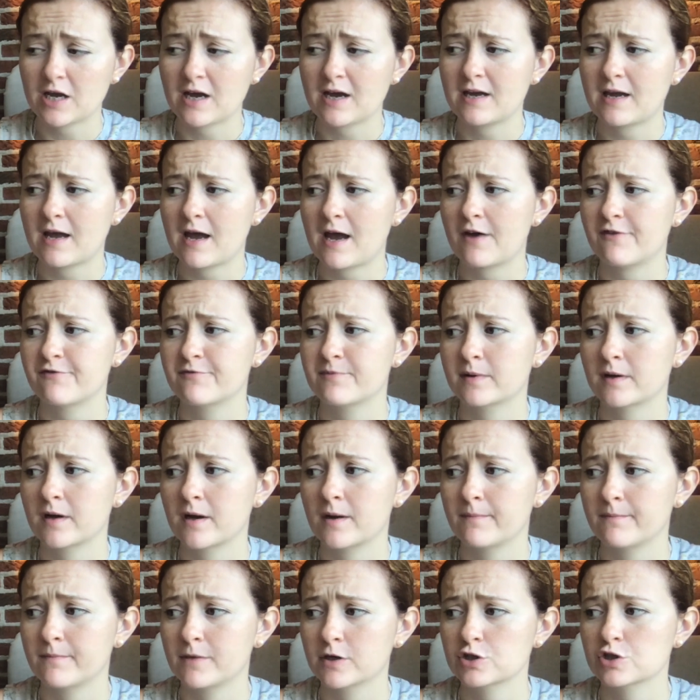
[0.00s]
I have
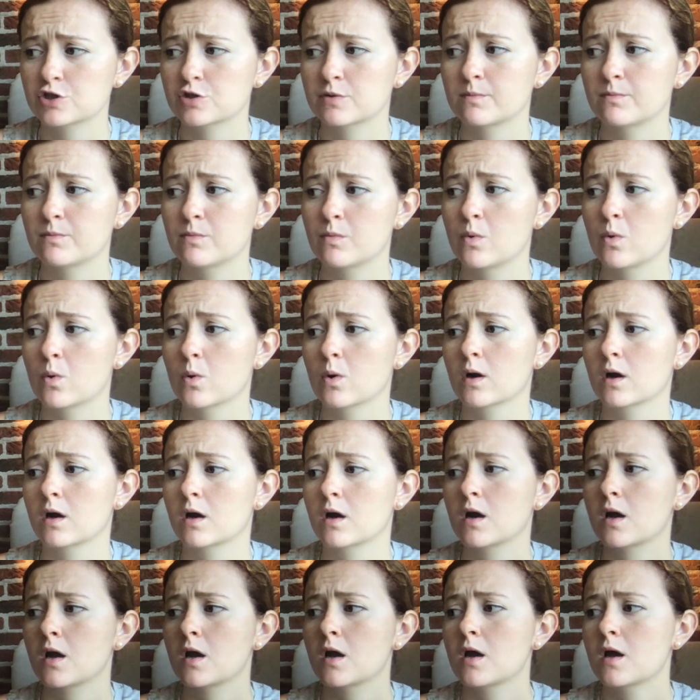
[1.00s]
become much more